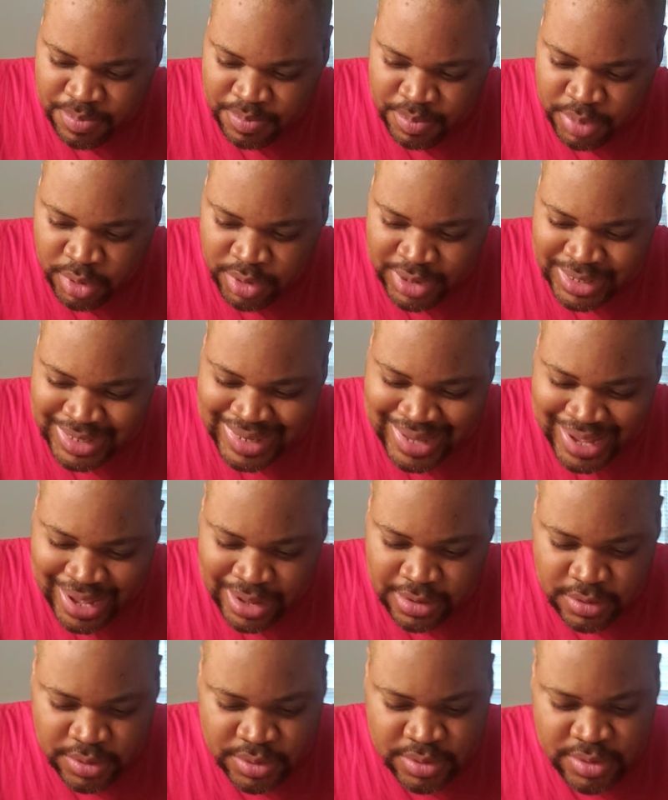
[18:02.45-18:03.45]
Boyd
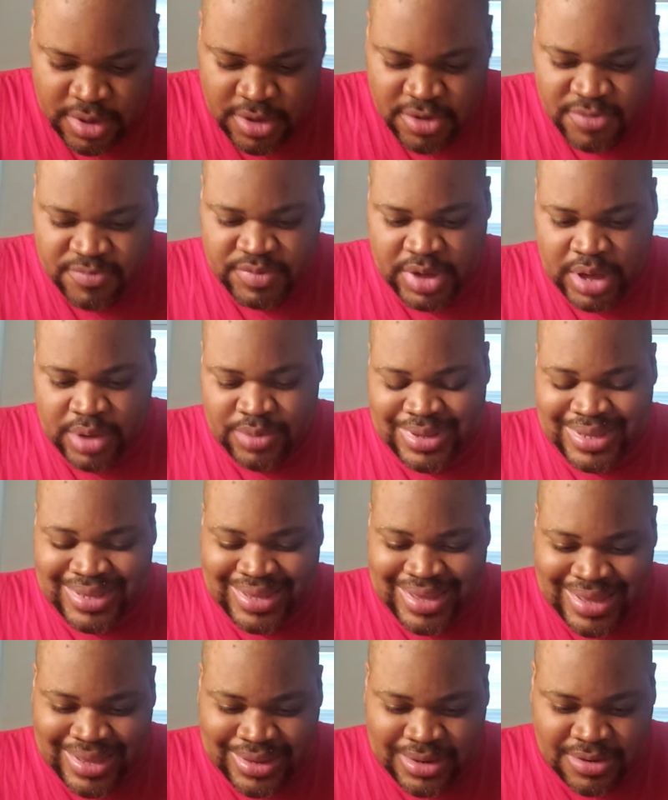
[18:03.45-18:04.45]
Dowler found
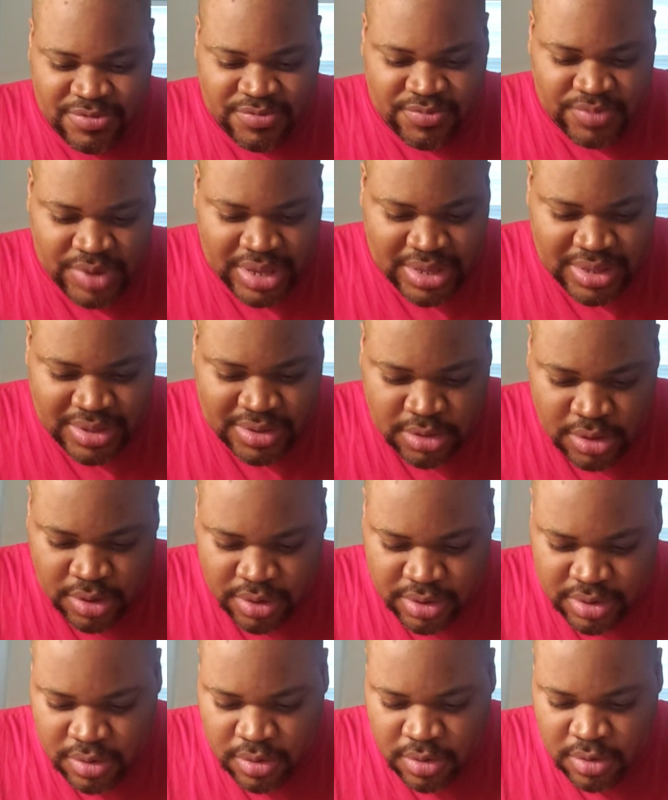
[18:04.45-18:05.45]
in Frank Clark
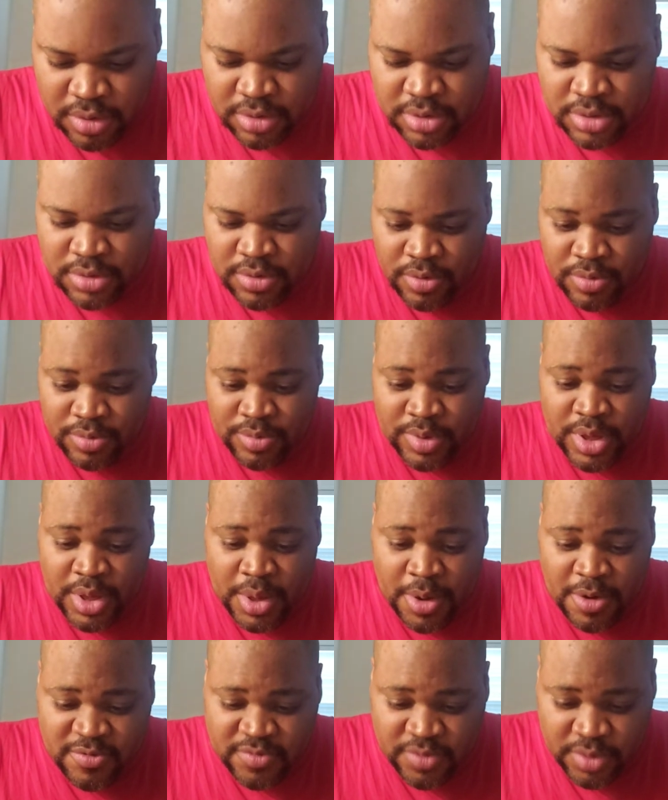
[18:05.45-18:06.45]
all alone
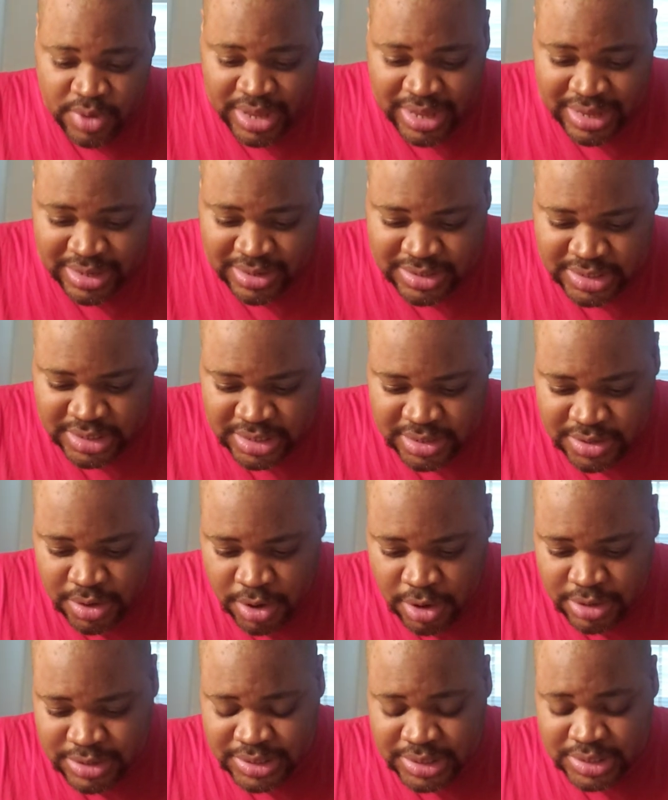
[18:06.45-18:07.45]
for
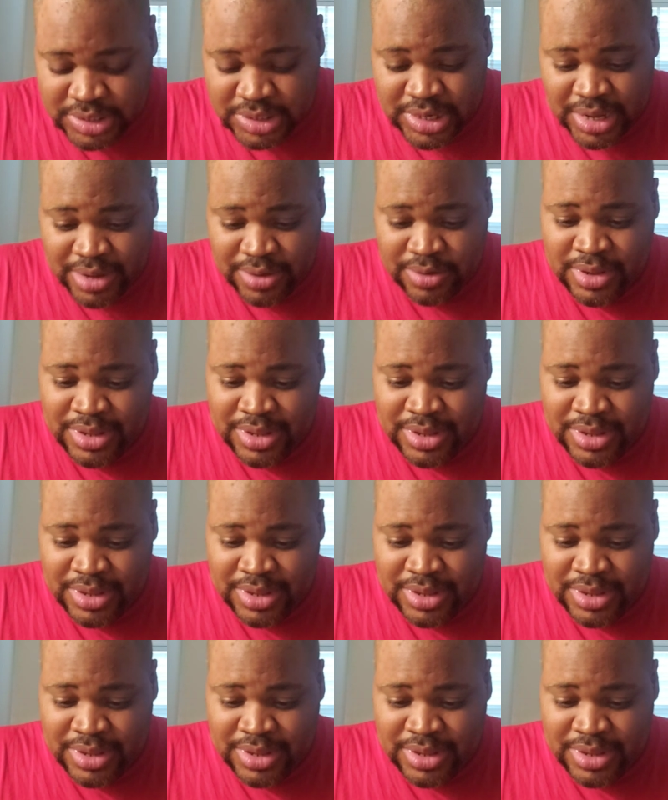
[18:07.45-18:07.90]
18-yard touchdown.